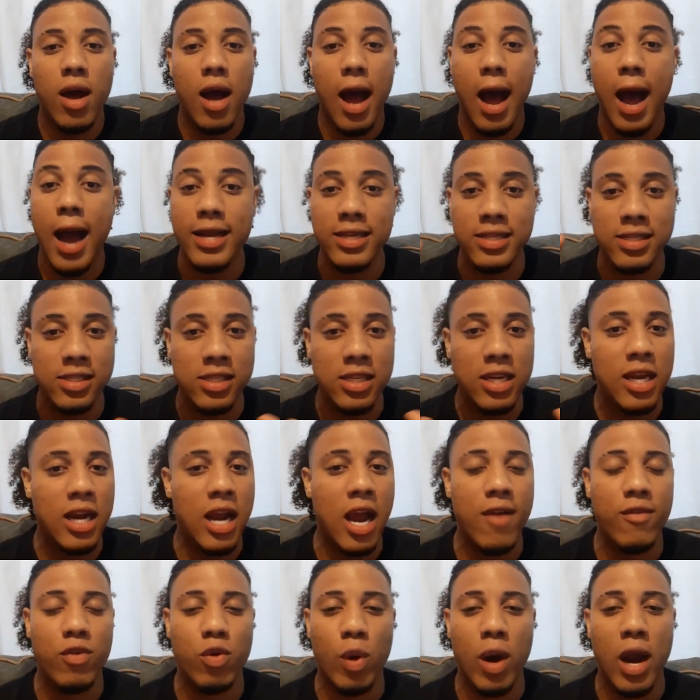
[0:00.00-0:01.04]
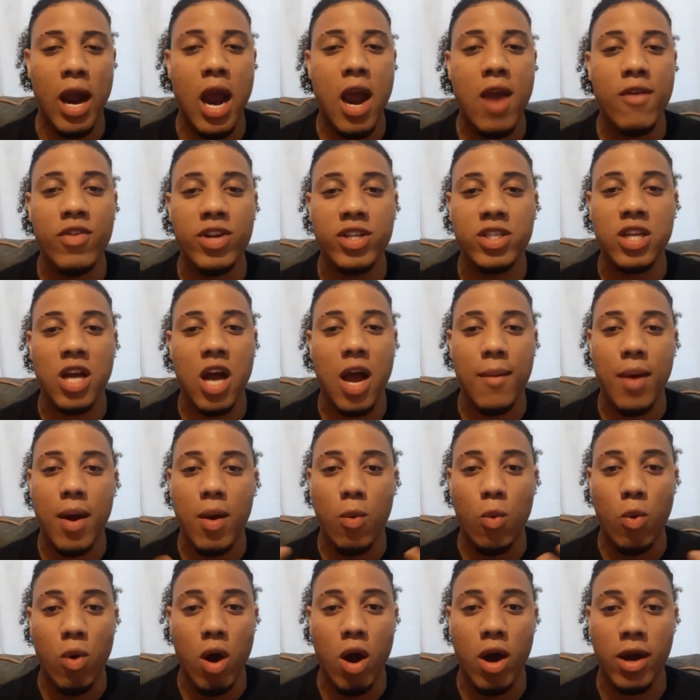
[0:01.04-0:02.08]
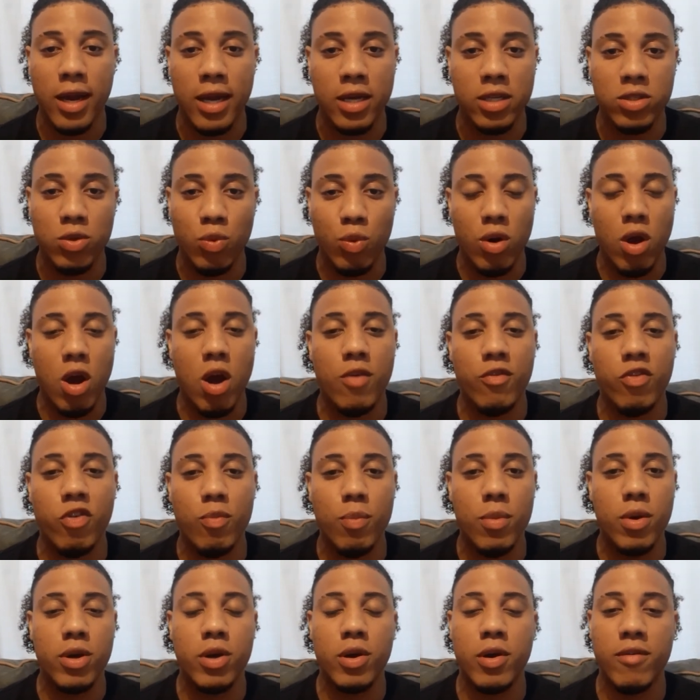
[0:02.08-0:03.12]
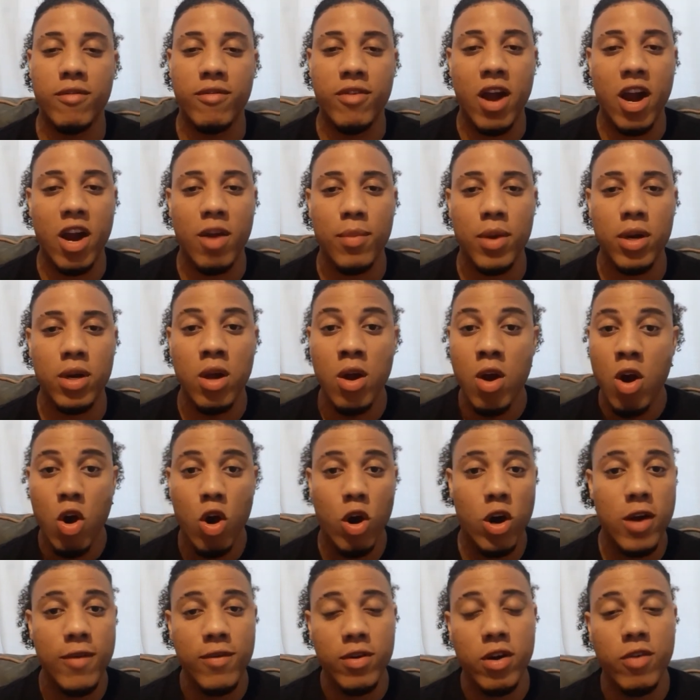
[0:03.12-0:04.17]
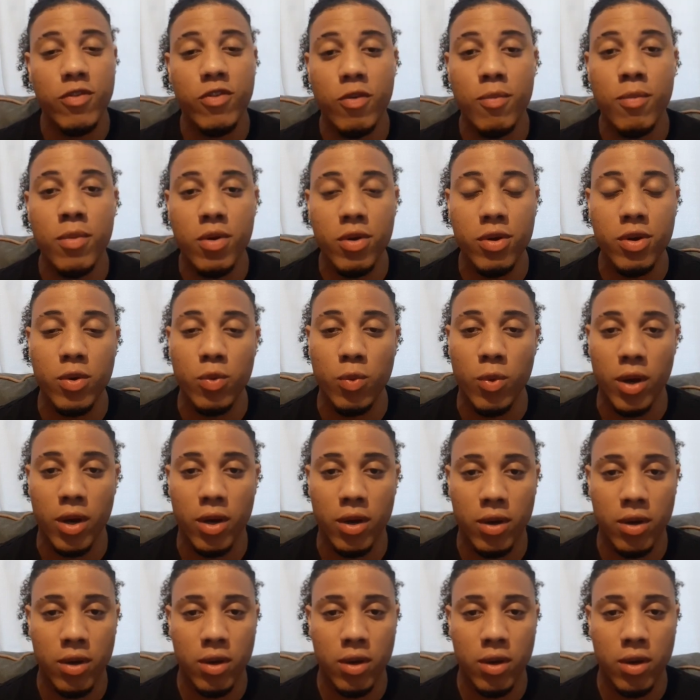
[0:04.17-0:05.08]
I see it everywhere. Every time I walk into an unfamiliar environment or even a familiar one,